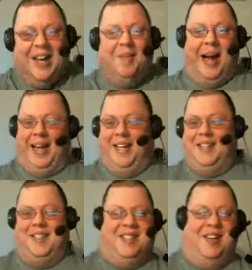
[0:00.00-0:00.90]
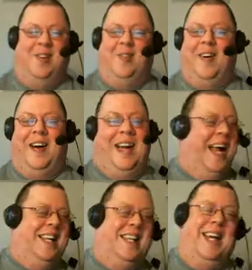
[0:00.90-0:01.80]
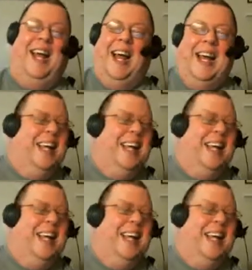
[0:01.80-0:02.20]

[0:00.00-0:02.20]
Man, this is so fun. I tell you.